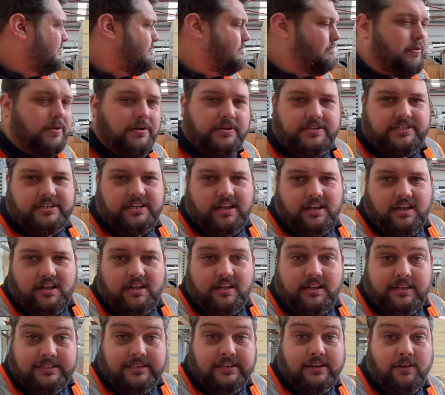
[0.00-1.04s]
but
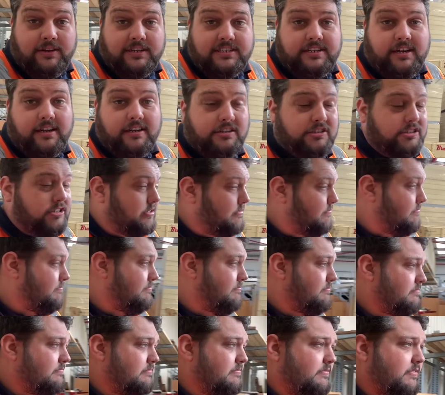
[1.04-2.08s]
it's a nice touch,
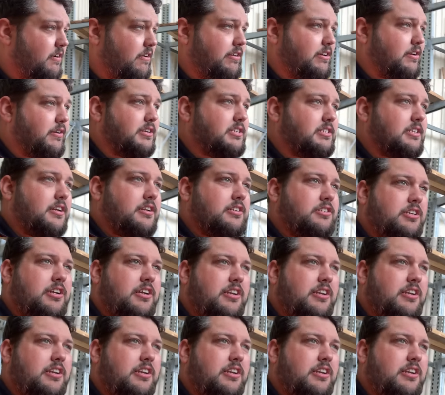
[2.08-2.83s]
very nice touch.